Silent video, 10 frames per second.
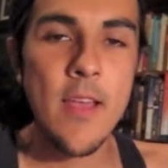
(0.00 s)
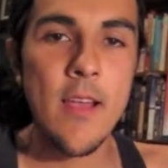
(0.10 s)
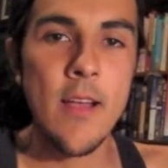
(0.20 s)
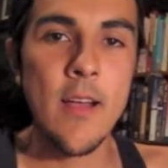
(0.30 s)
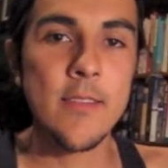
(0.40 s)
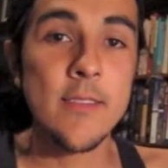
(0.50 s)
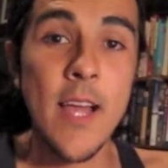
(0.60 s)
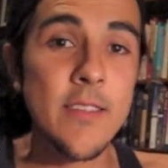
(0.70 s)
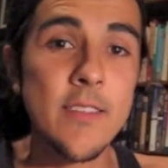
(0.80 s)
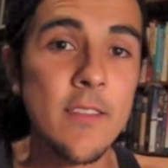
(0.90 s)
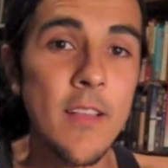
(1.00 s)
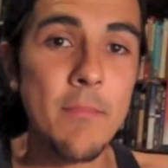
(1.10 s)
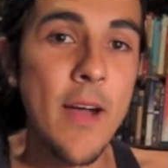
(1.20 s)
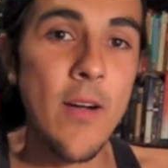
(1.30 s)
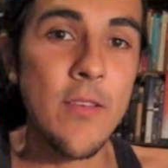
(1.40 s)
Uh, it's not just all
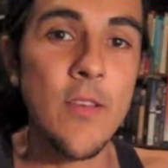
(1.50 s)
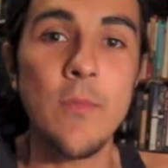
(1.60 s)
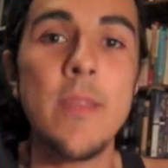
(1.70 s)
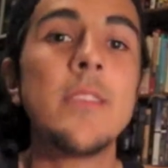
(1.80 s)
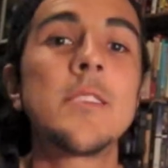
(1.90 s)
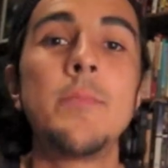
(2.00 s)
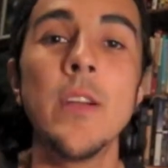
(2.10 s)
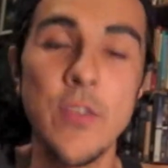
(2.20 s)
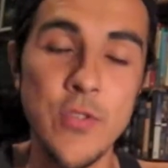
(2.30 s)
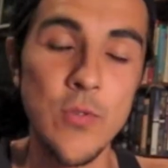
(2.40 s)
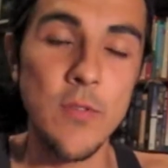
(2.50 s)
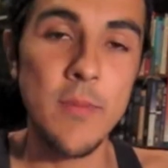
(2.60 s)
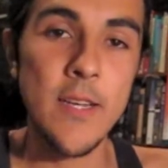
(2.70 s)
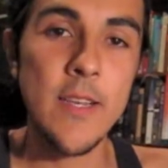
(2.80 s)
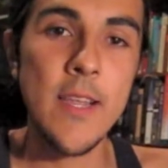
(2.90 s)
about, you know, being spiritual,
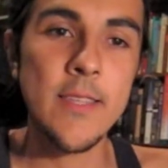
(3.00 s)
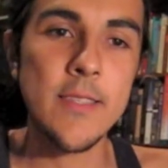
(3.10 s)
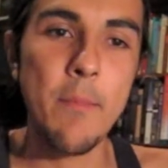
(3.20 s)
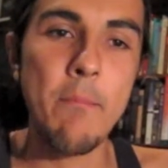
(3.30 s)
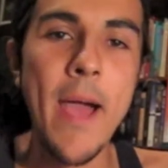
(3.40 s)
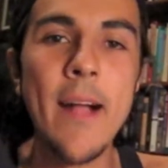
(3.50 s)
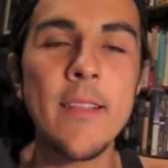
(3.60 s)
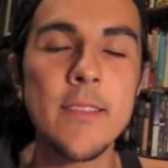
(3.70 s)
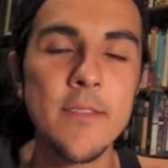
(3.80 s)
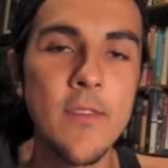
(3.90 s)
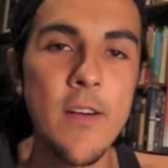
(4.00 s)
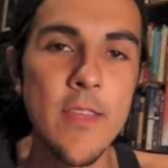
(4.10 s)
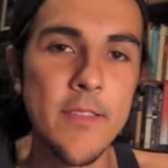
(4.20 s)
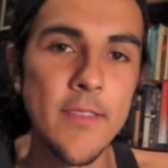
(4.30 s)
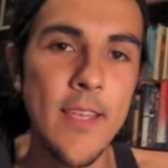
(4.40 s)
but it's a balance of all
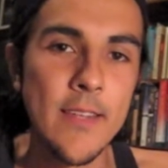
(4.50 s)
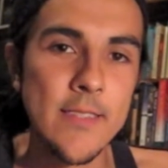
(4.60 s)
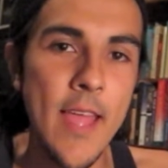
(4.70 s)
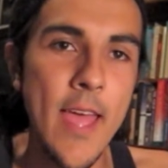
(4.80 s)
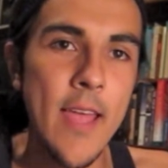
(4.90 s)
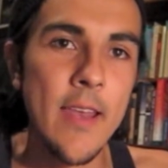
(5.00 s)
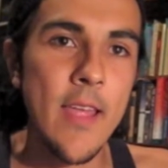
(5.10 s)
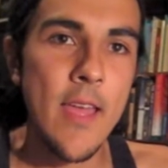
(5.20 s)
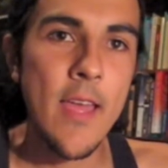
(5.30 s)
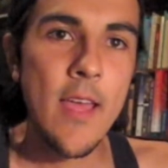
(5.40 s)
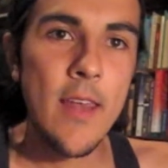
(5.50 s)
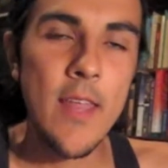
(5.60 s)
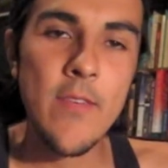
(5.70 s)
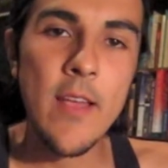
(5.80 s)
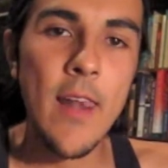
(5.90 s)
these things. And
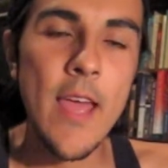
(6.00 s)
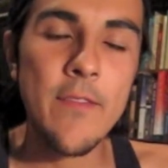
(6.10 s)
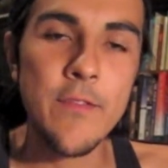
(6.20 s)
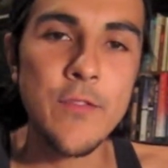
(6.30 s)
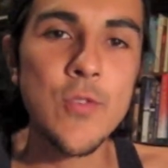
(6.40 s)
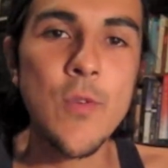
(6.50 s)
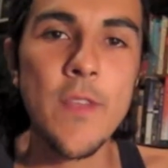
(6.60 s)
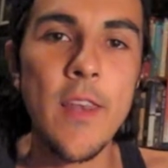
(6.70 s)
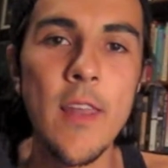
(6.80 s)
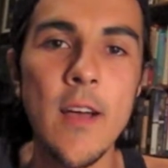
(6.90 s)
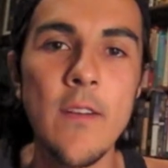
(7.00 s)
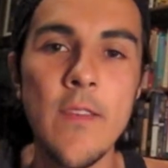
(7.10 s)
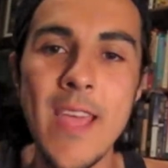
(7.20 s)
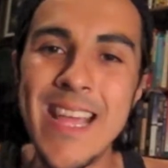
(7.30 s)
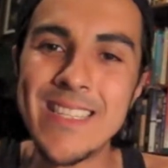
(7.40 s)
living a life of truth and love
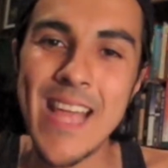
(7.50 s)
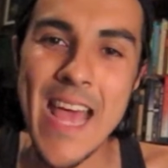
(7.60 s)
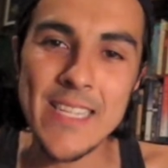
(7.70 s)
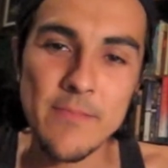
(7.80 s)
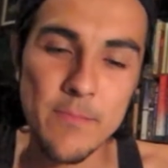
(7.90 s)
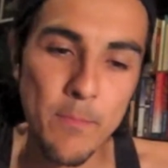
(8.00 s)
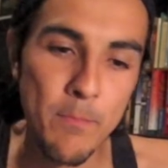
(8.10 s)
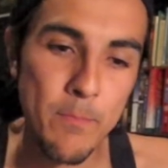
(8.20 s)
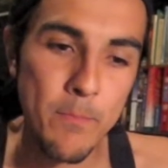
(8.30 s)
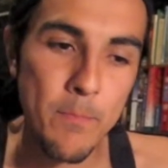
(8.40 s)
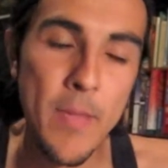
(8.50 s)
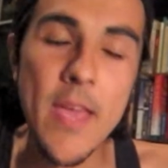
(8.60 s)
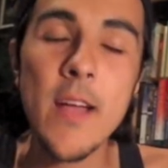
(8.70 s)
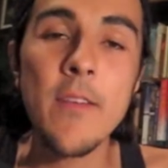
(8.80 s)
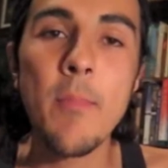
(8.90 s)
is as
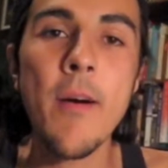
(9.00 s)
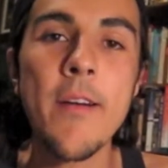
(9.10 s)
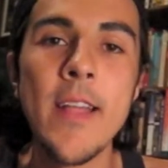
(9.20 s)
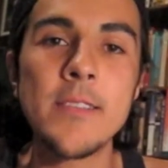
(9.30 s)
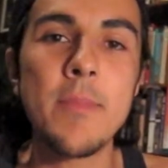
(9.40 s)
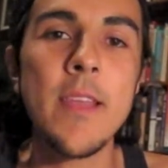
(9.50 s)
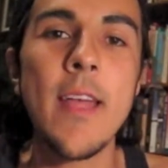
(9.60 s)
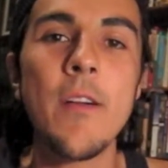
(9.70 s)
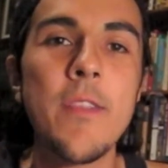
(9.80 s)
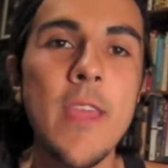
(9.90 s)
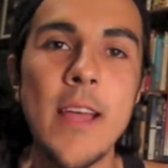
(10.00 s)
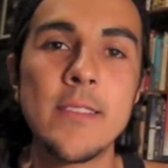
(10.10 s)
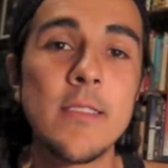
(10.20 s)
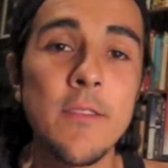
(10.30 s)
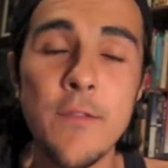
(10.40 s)
big of a part as being healthy
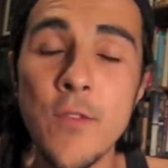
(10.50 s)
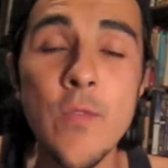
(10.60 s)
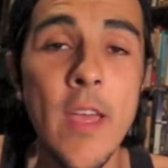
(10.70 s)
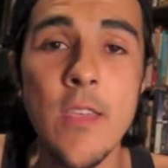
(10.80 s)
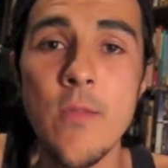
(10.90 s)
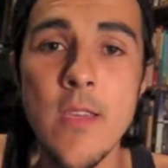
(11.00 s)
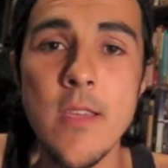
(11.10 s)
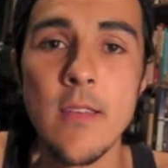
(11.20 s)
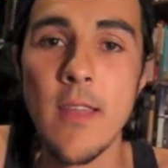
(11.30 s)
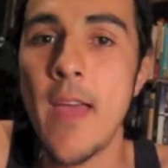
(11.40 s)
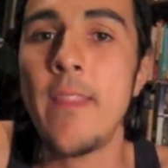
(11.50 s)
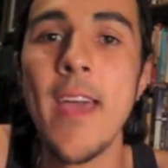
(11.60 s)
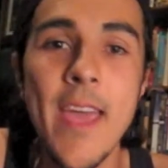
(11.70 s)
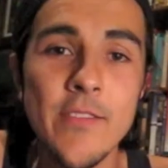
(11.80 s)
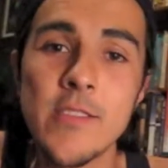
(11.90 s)
as the food that you eat and
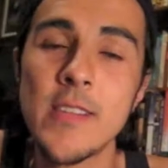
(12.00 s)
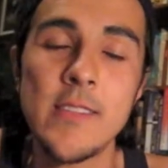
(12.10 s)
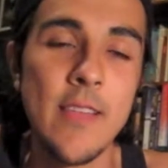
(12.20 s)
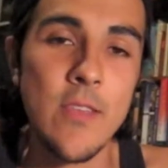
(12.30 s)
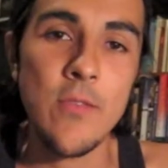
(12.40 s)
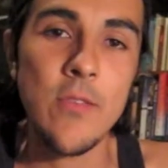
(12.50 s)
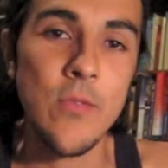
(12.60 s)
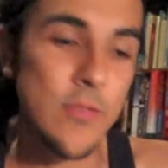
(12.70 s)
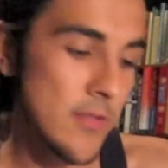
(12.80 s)
the exercise that you do.